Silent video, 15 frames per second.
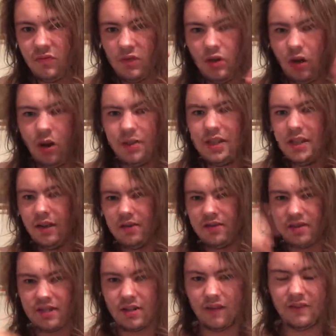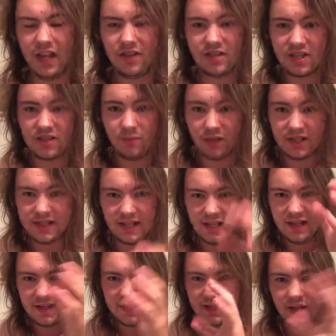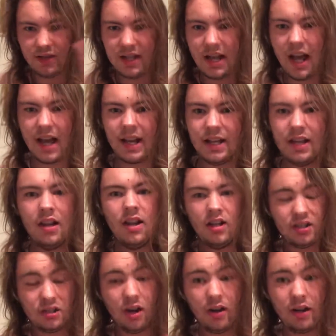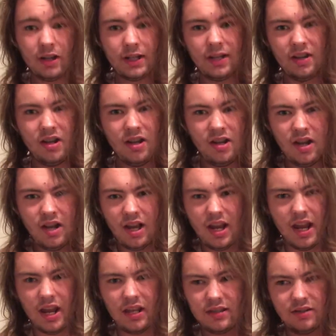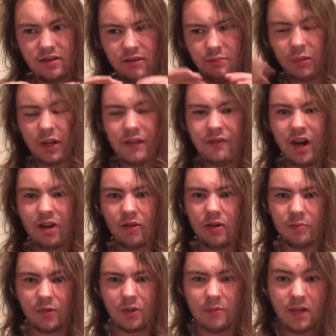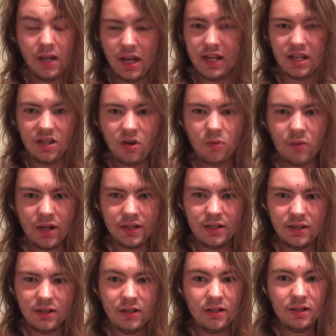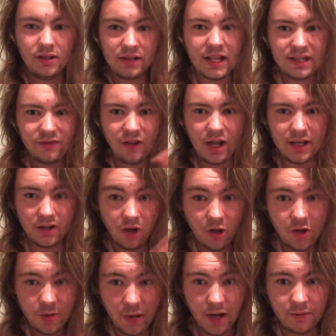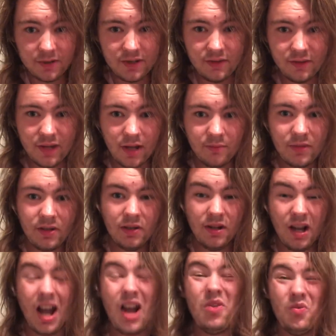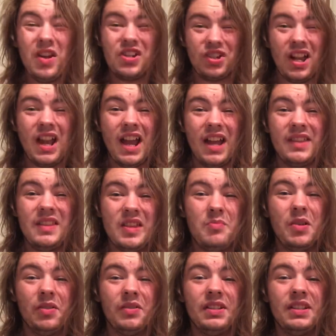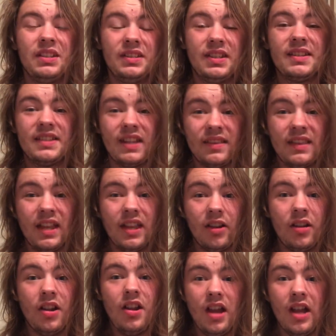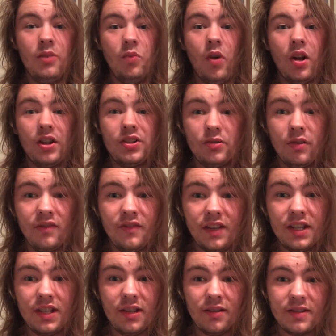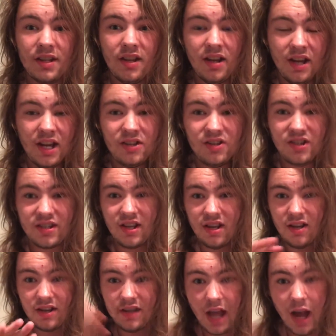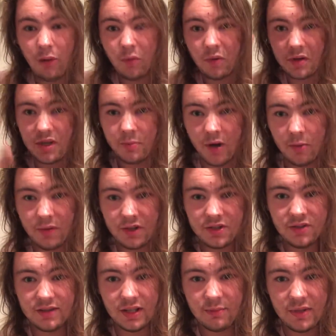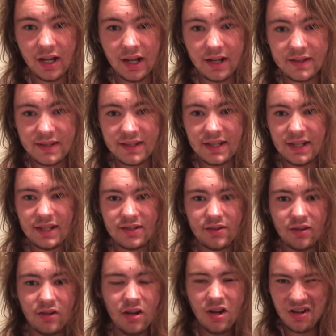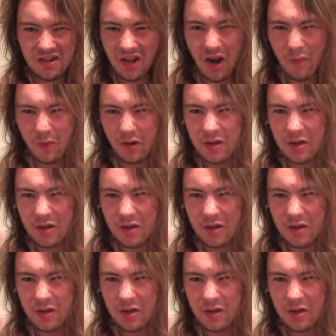all the other stuff. They just want to see a silly guy talk and play Fire Emblem. And you know what? That's fine. All the power to them. I wish I had the ability to sit there and watch your videos and just not worry about what you did behind the scenes or not worry